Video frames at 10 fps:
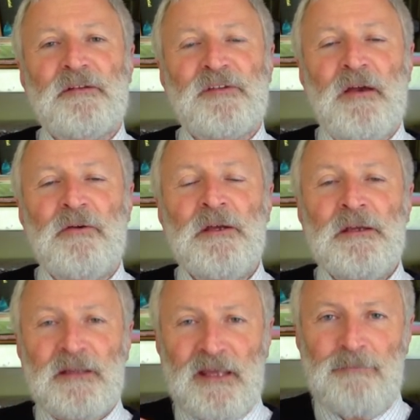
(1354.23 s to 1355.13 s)
So
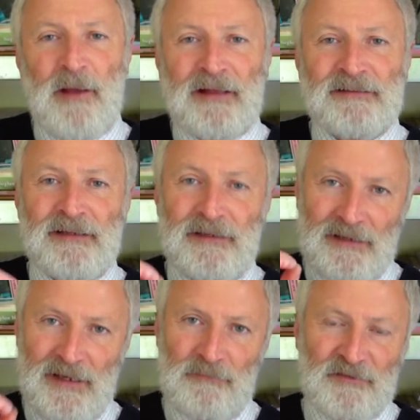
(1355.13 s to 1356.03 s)
keep at it,
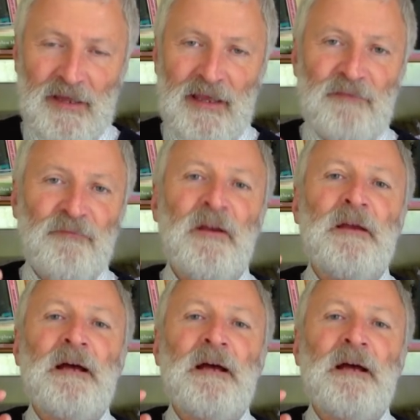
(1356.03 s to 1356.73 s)
keep safe,